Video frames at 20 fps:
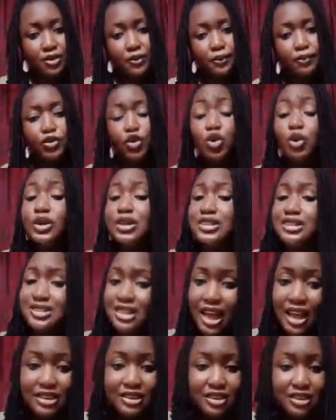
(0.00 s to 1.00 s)
You
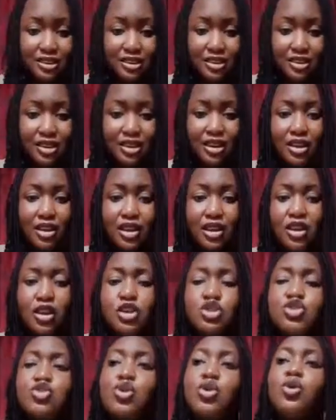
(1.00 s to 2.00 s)
understand?
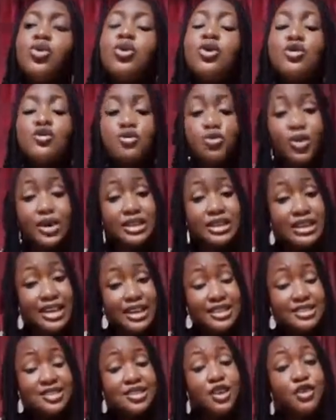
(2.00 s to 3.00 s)
So what did I
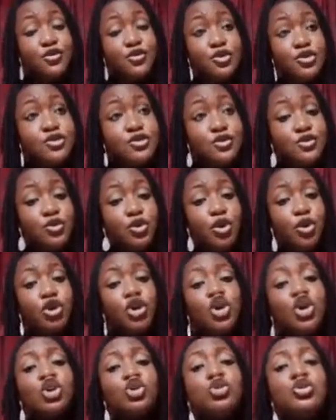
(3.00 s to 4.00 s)
say? First of all,
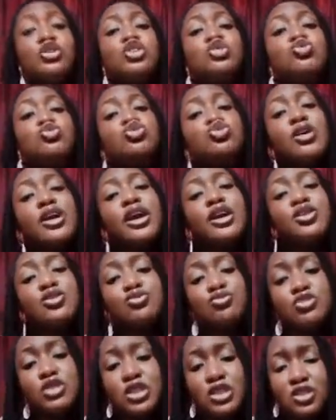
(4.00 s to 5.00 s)
you need to try and
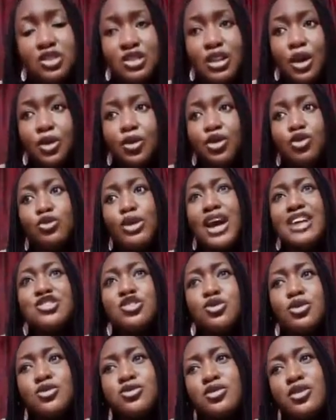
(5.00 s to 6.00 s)
read. Now you ask
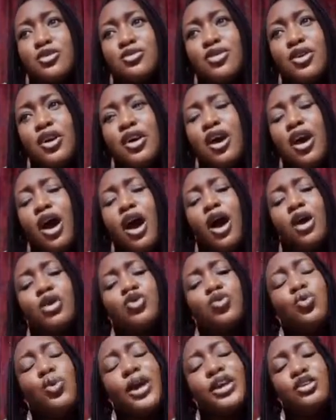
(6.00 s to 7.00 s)
yourself, how
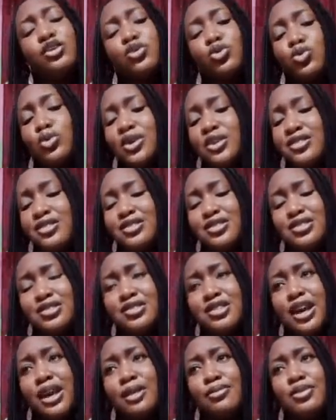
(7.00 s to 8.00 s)
do I do it? The
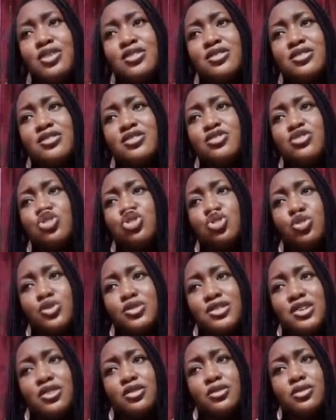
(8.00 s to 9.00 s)
time is short
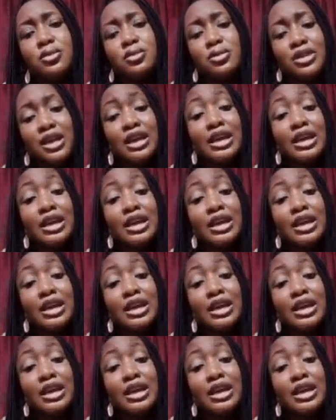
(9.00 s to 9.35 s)
and all that.